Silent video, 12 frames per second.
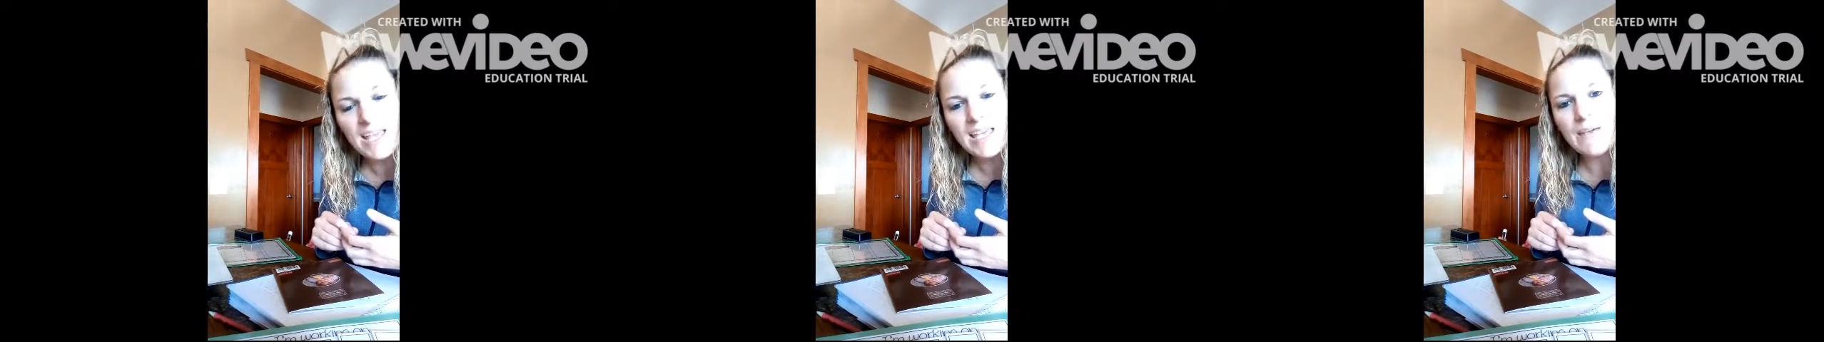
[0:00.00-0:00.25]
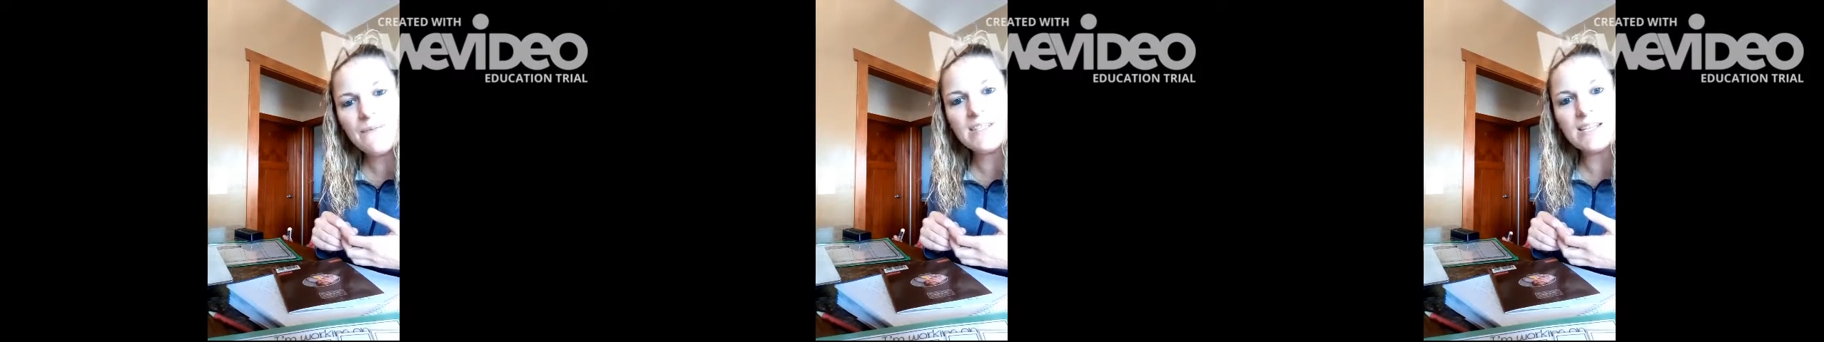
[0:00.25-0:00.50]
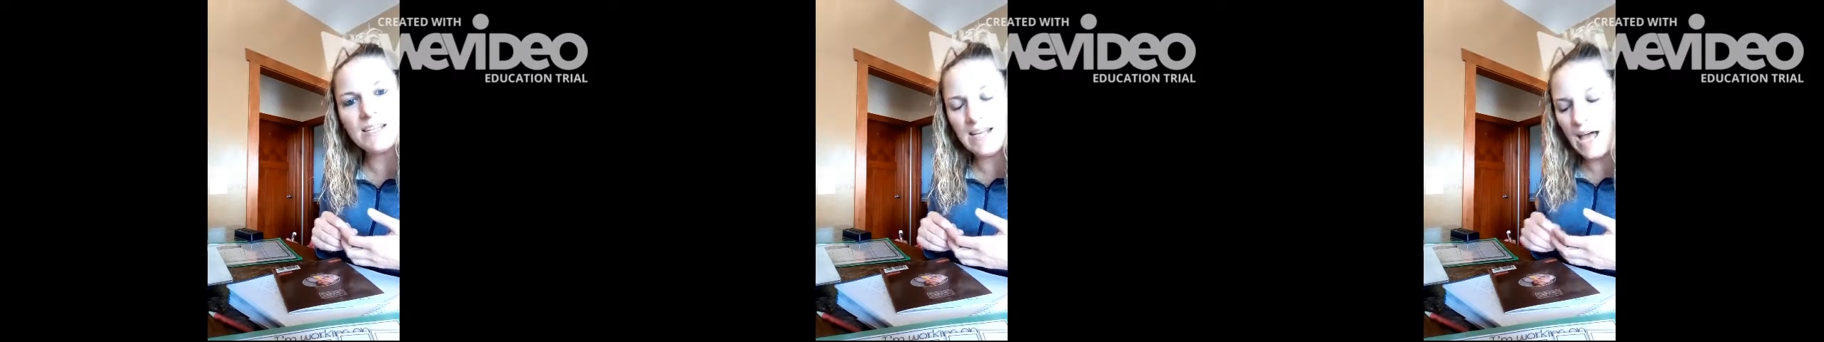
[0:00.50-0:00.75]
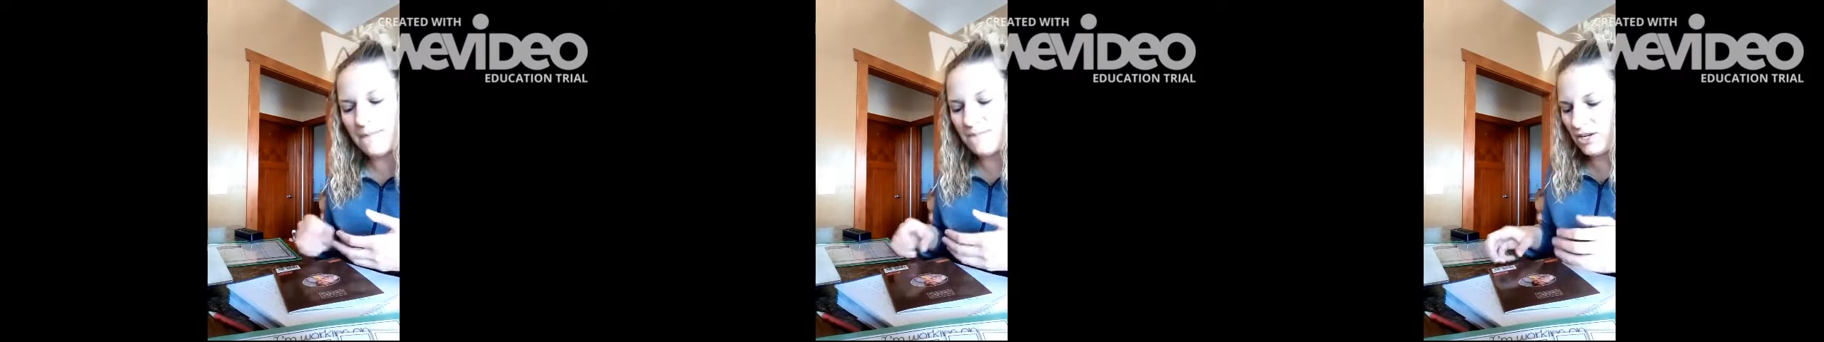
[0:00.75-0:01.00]
If it's a
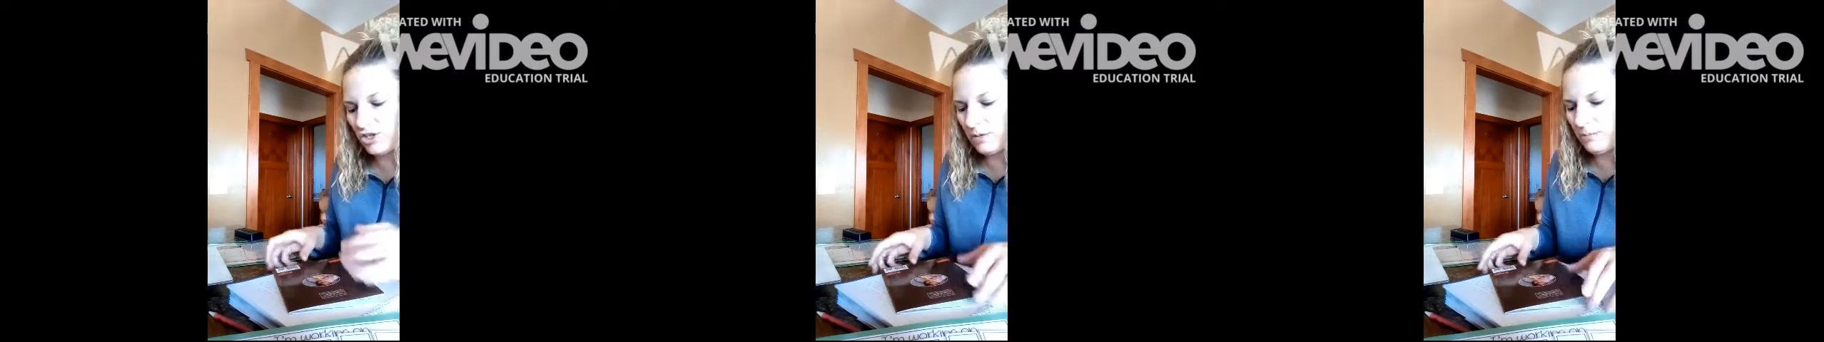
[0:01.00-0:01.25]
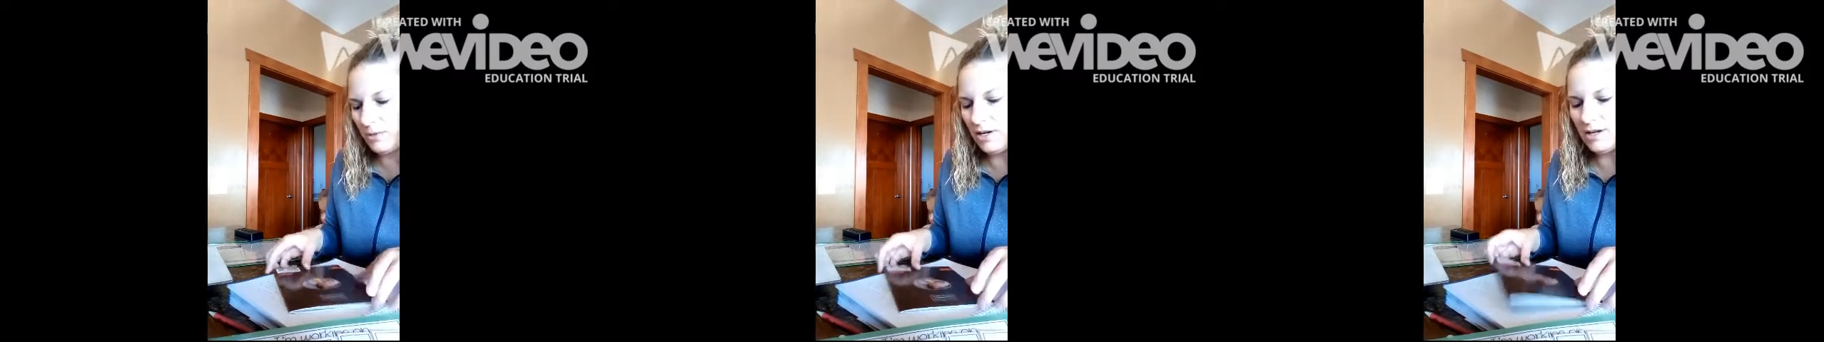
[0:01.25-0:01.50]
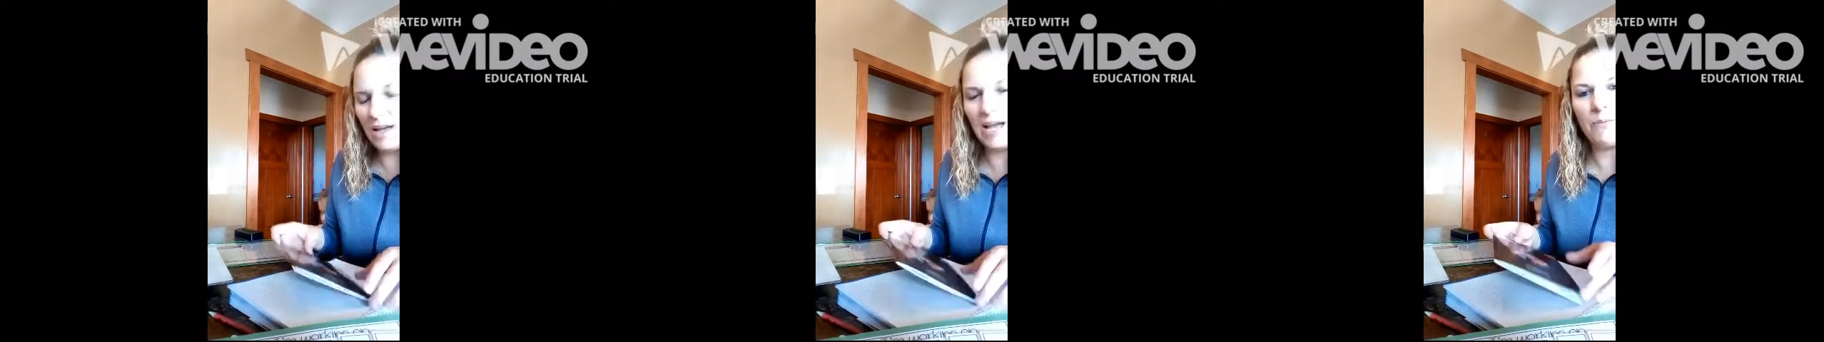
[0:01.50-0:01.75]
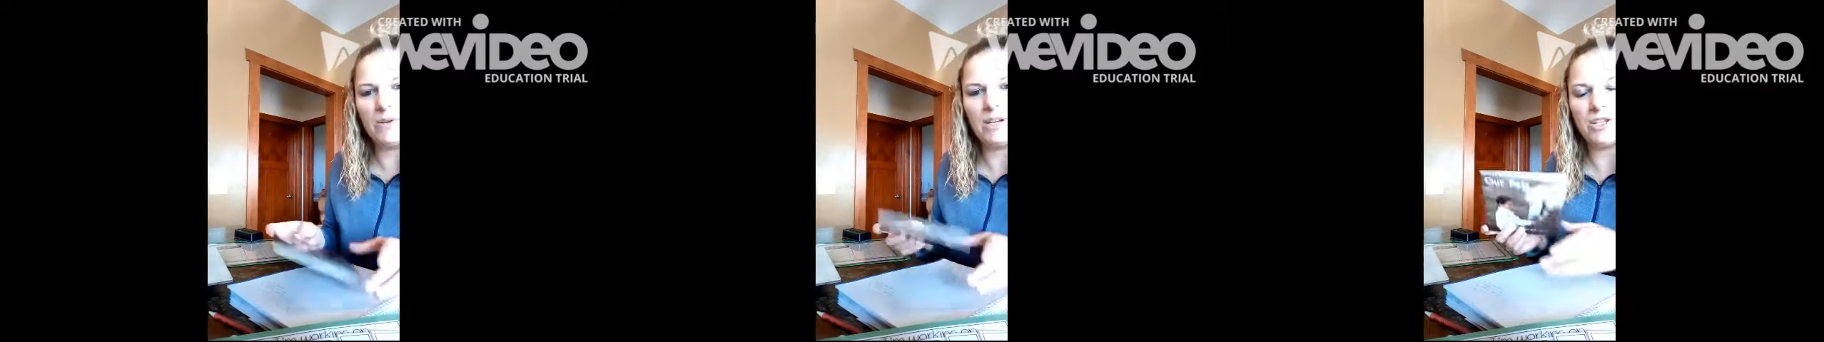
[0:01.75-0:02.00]
nonfiction book, I
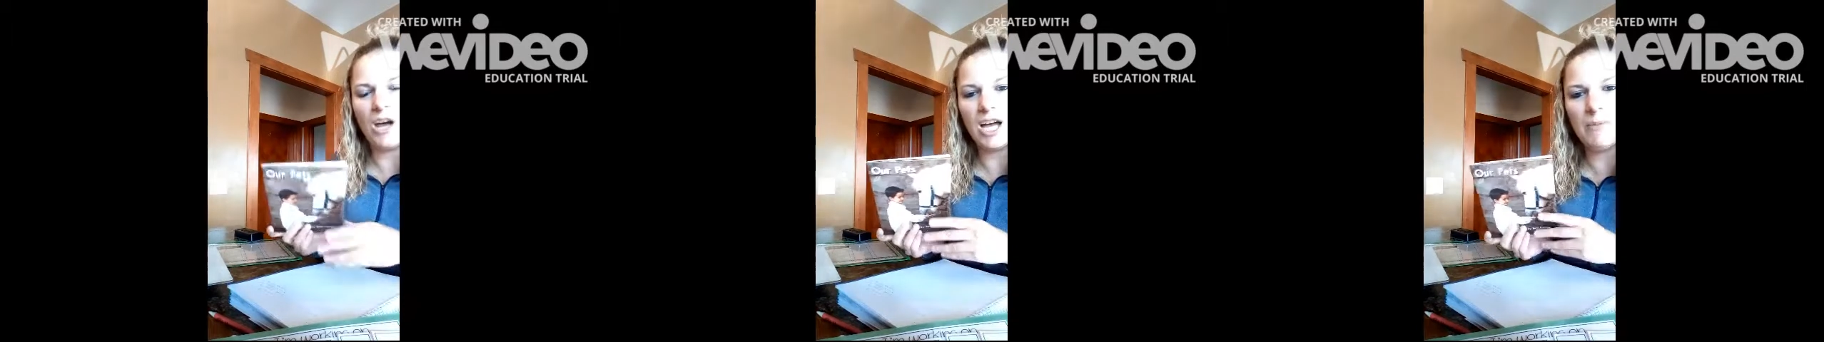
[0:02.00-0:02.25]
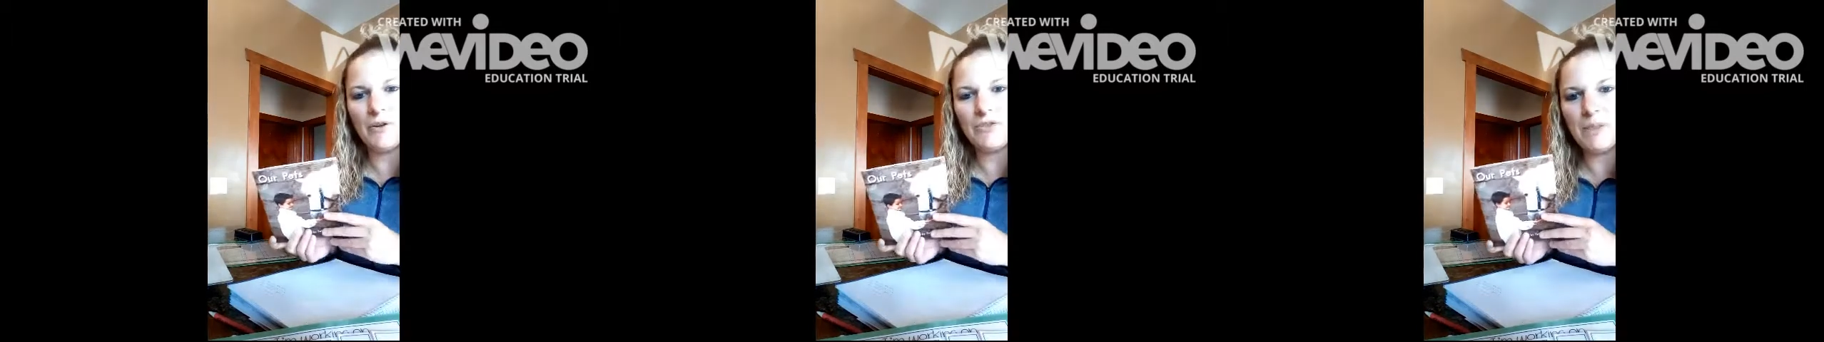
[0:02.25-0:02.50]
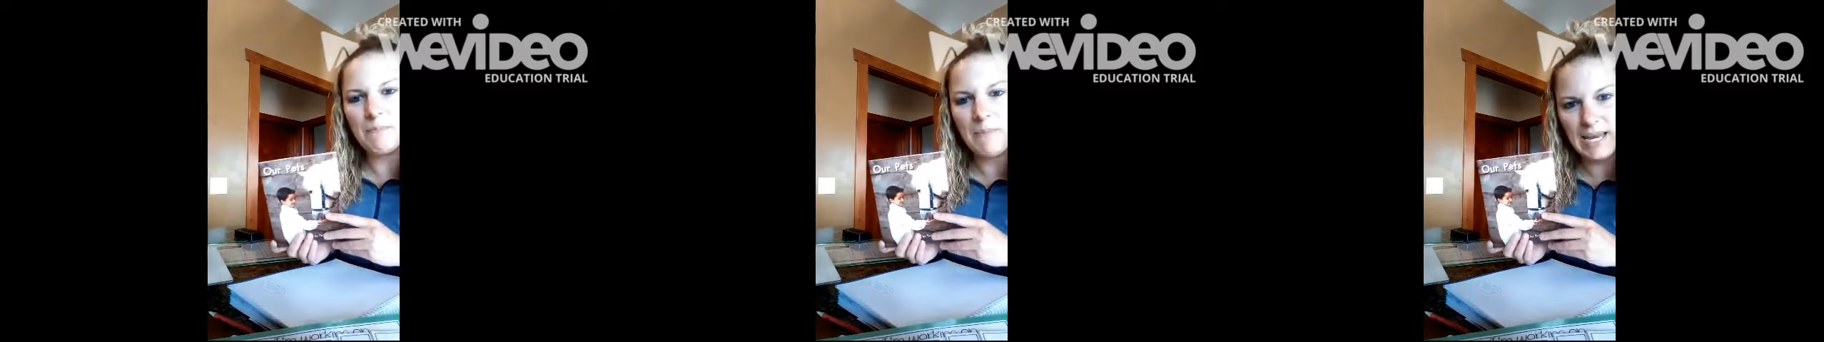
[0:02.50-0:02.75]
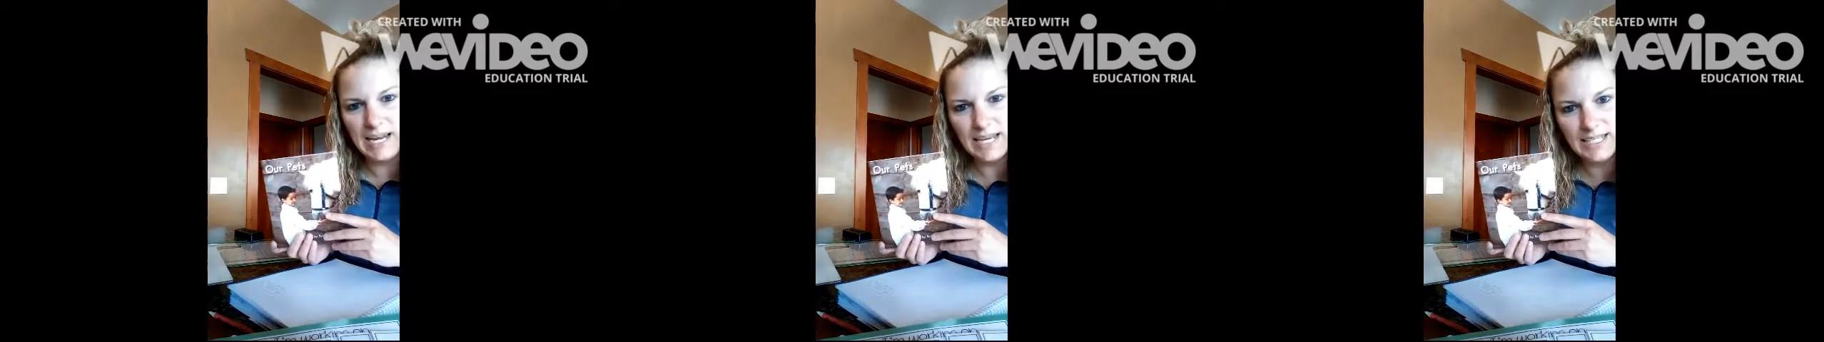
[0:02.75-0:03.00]
want to talk about the
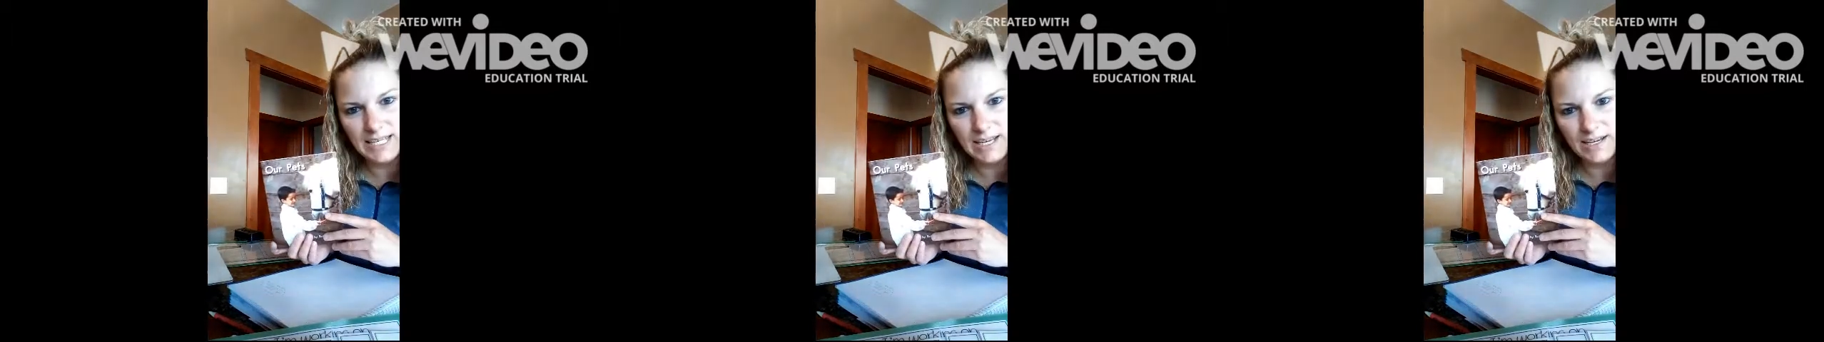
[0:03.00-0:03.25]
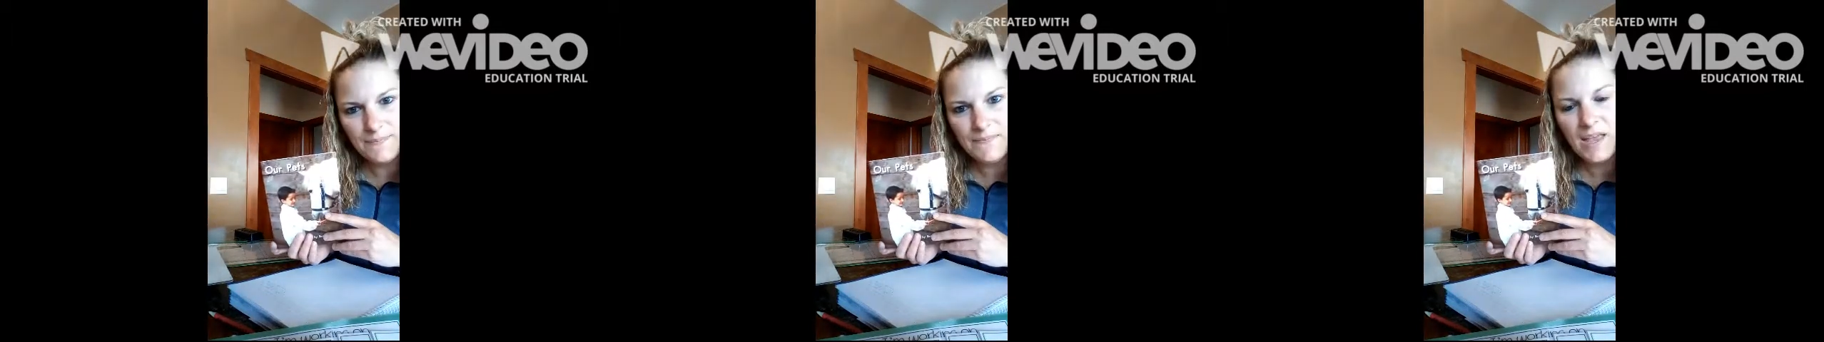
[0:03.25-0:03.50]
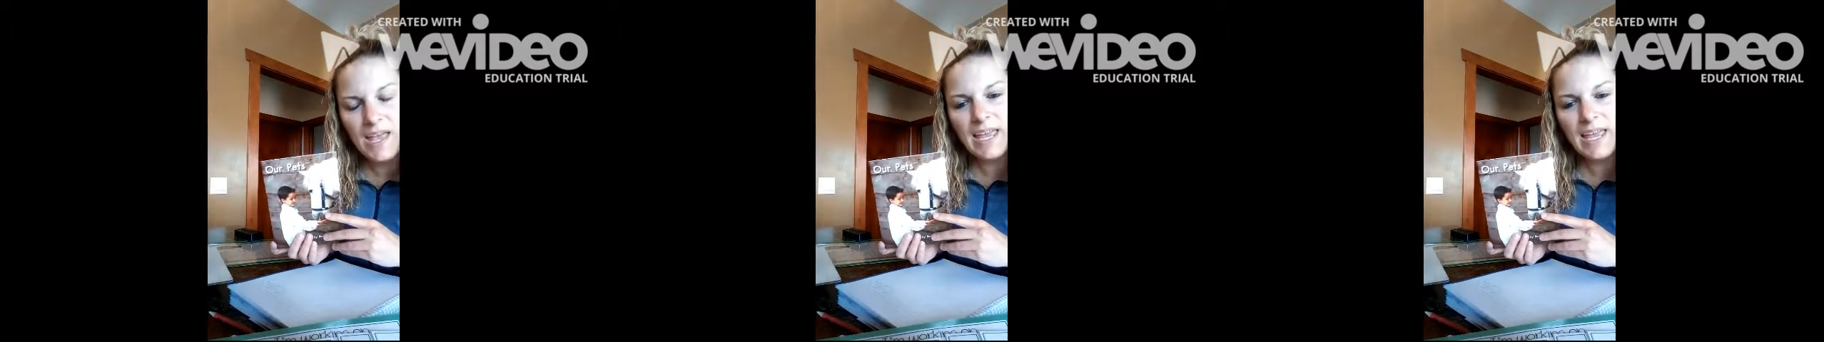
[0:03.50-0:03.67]
main idea